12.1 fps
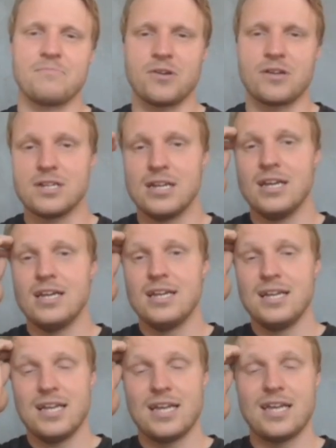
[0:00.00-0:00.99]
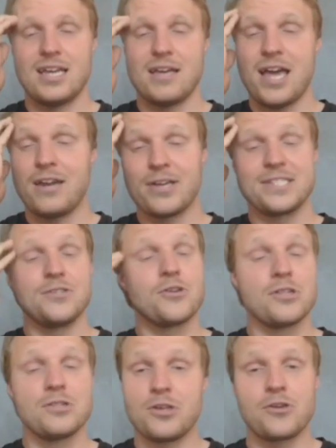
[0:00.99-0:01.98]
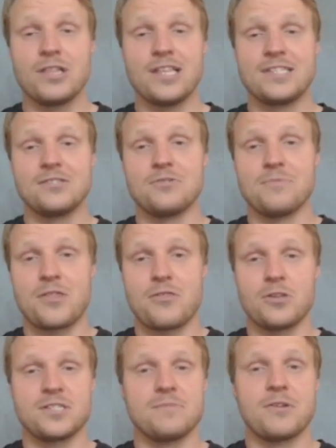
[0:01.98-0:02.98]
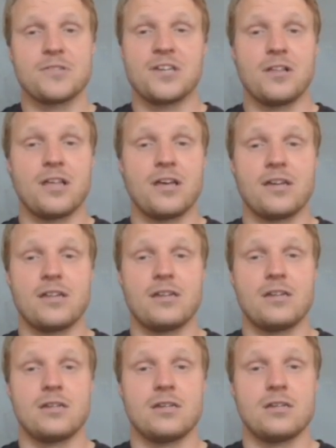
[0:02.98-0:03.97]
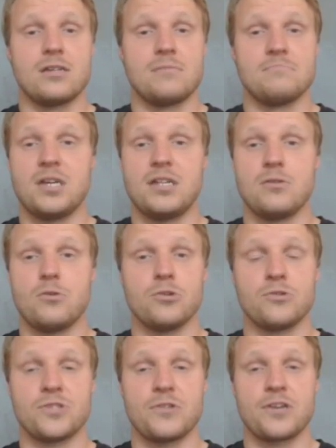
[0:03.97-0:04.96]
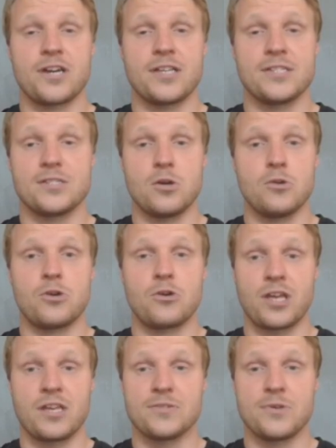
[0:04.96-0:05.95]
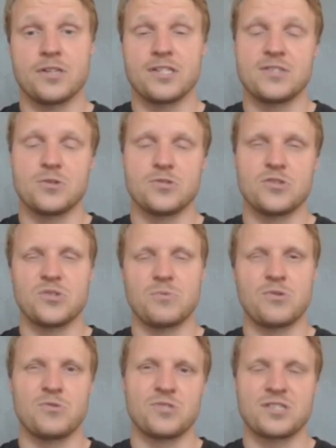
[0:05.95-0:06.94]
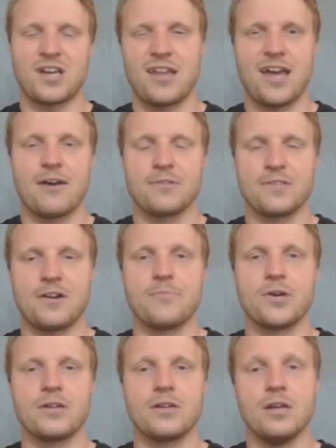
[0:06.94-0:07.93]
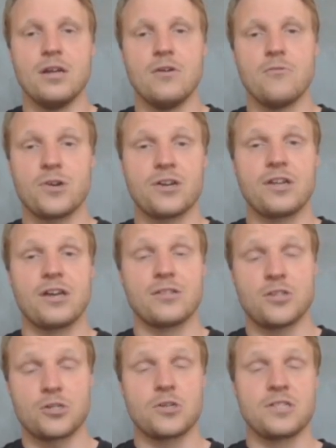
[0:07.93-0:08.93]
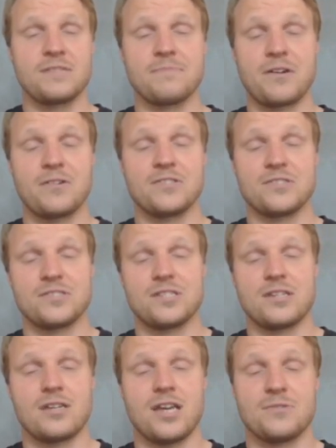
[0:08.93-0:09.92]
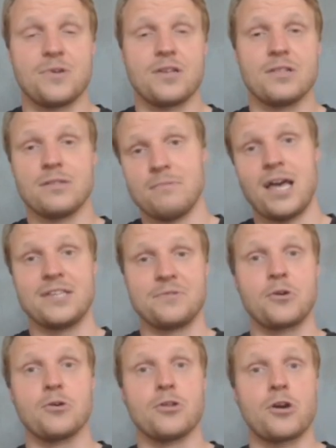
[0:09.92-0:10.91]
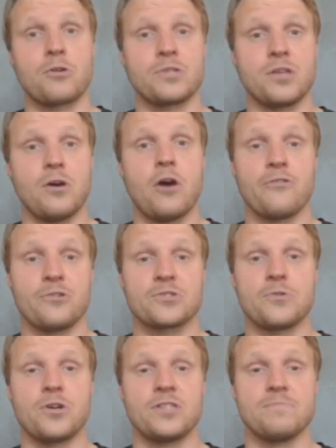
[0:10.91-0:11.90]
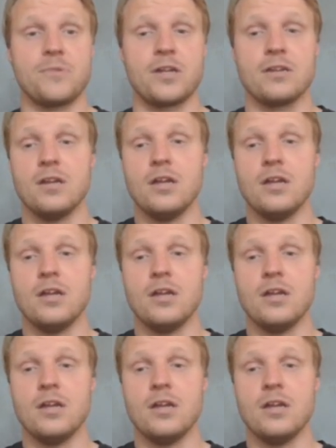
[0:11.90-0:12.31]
but anyways, you can listen to my thoughts about Salah and all those other guys. Odogi as well is also someone who's kind of out there, but we're gonna touch on these players as well as we go along with the other squads. But